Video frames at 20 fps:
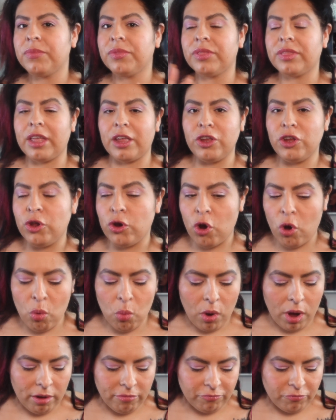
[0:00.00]
that you don't
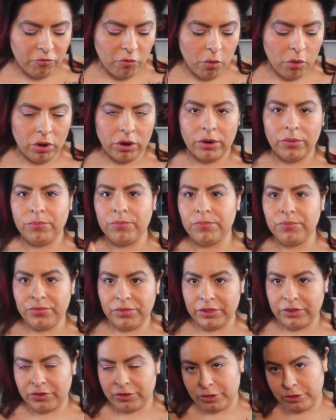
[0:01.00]
want for
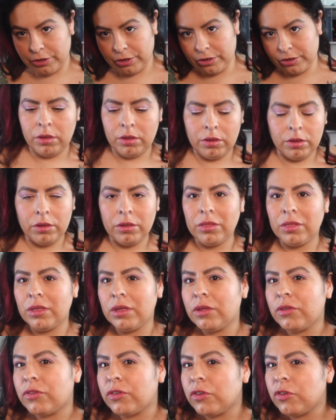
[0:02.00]
this look.
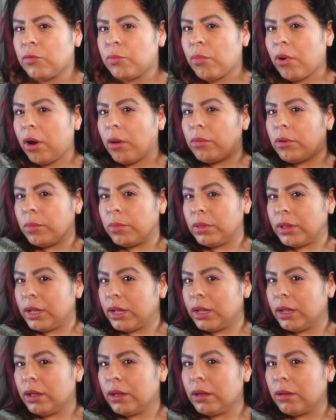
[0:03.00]
This is
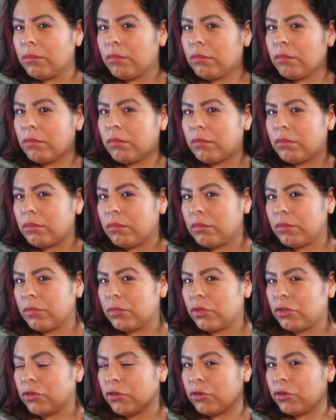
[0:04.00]
probably
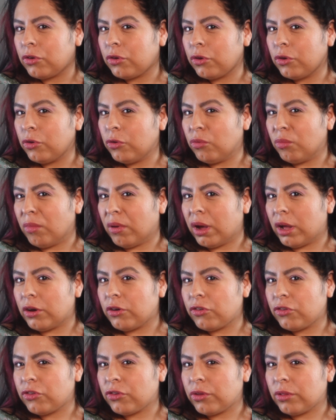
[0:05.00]
too
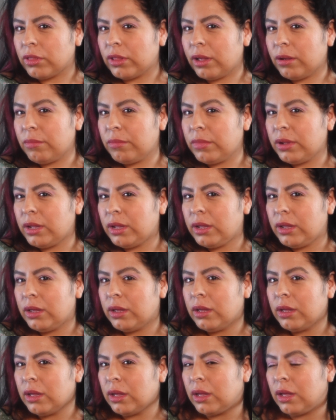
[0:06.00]
much, so
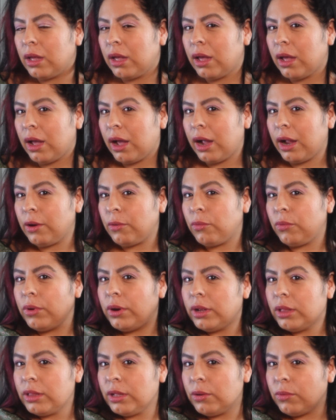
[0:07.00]
I
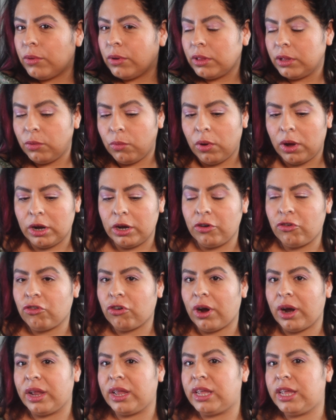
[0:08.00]
really want to
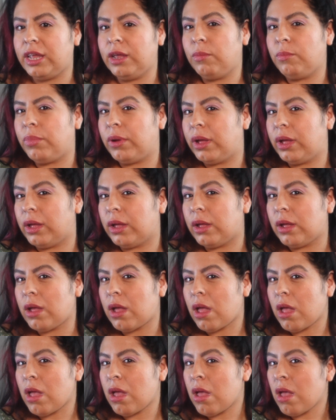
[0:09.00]
try and keep
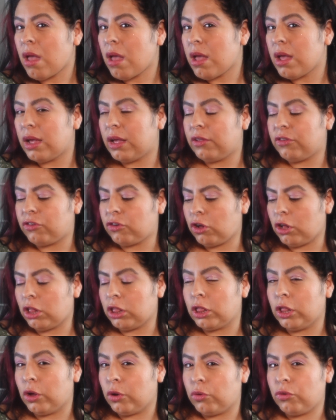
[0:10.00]
it as
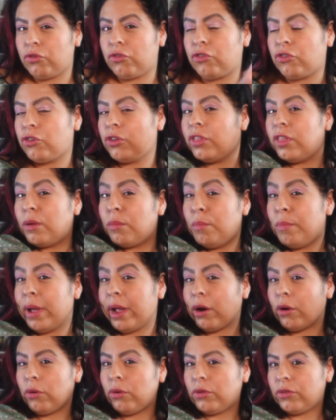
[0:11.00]
close to the
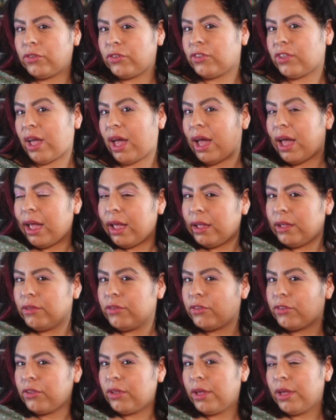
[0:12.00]
barrel
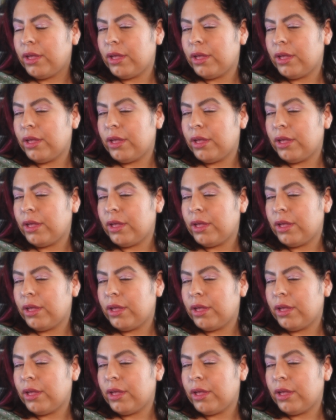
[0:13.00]
size